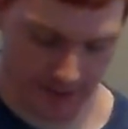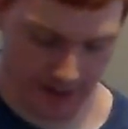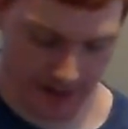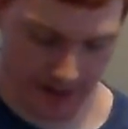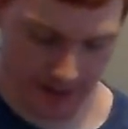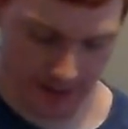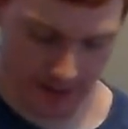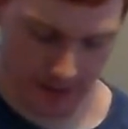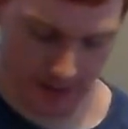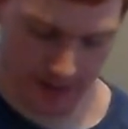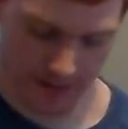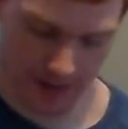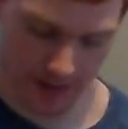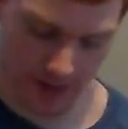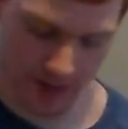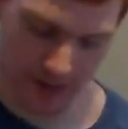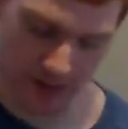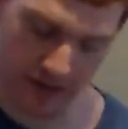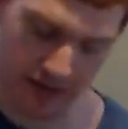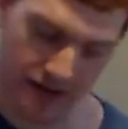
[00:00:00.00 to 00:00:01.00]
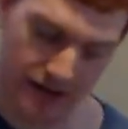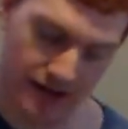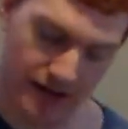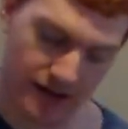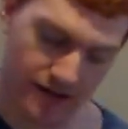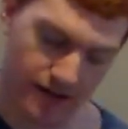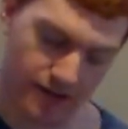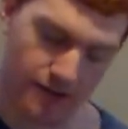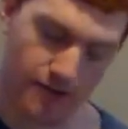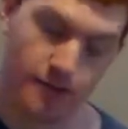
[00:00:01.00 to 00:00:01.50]
fret, so your
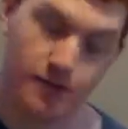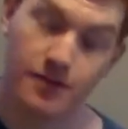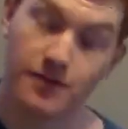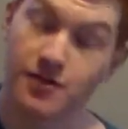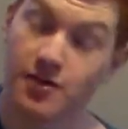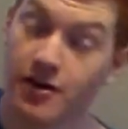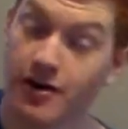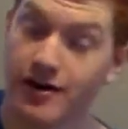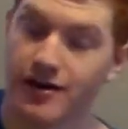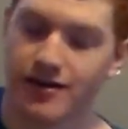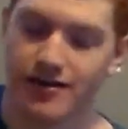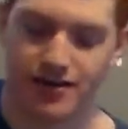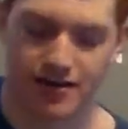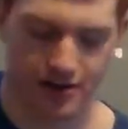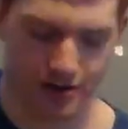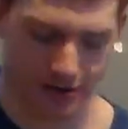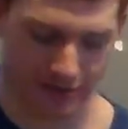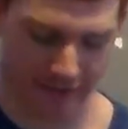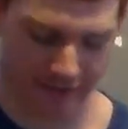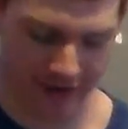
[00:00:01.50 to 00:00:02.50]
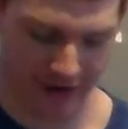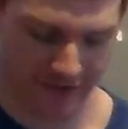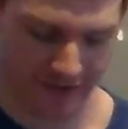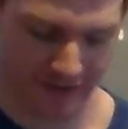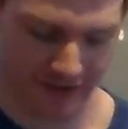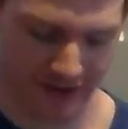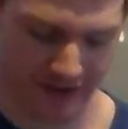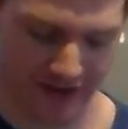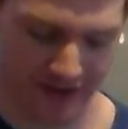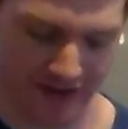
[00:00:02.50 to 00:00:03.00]
ring
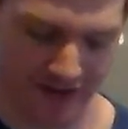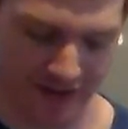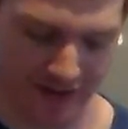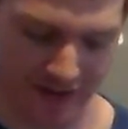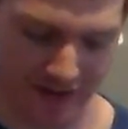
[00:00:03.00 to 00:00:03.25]
finger